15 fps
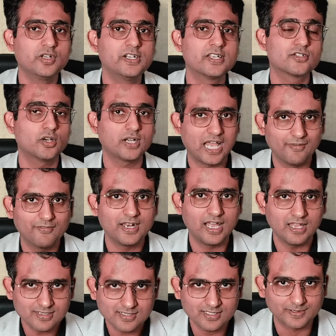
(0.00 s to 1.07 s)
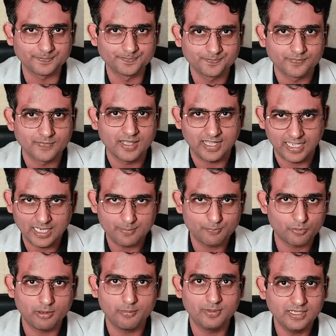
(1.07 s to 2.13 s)
does not have an answer. And
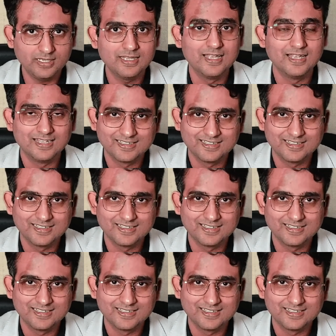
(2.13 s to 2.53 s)
probably